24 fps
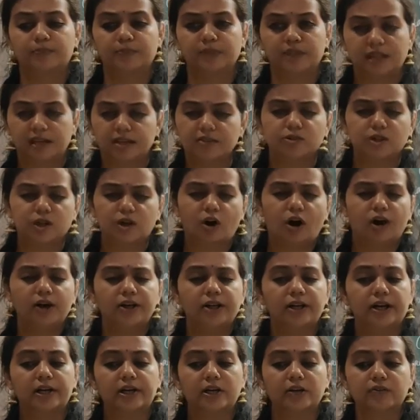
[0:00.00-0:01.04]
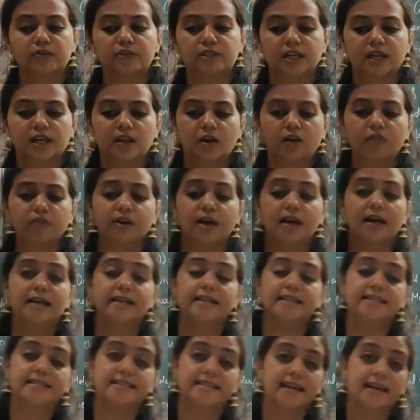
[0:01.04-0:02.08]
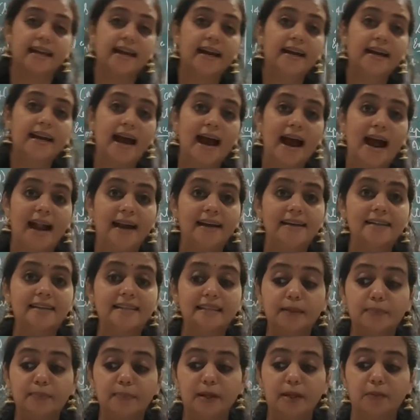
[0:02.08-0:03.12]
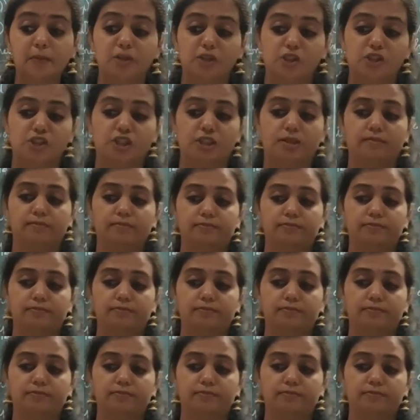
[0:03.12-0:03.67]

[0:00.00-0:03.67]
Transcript: there is a contract of sale of second-hand reaping machine,